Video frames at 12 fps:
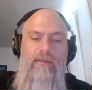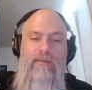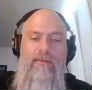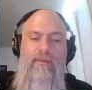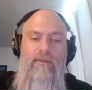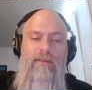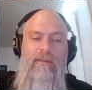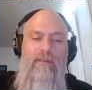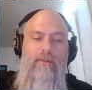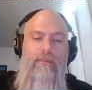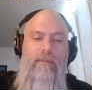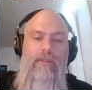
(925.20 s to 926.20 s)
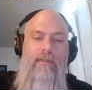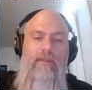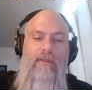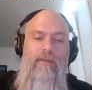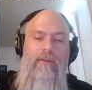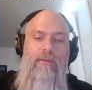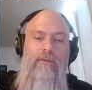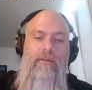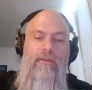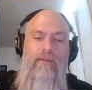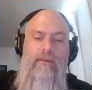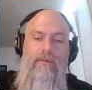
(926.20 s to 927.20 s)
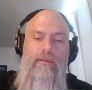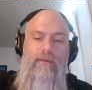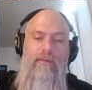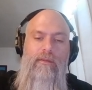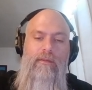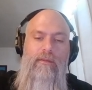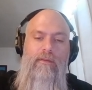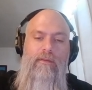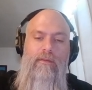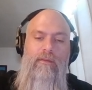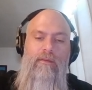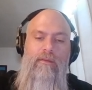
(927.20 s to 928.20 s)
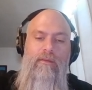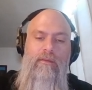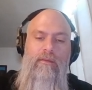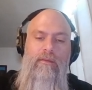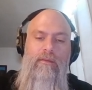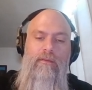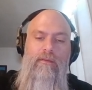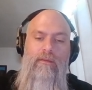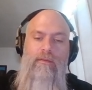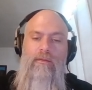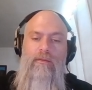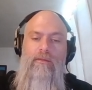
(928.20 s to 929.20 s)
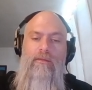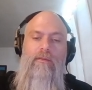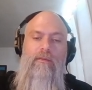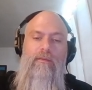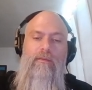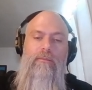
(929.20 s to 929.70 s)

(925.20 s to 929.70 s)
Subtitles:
[no speech]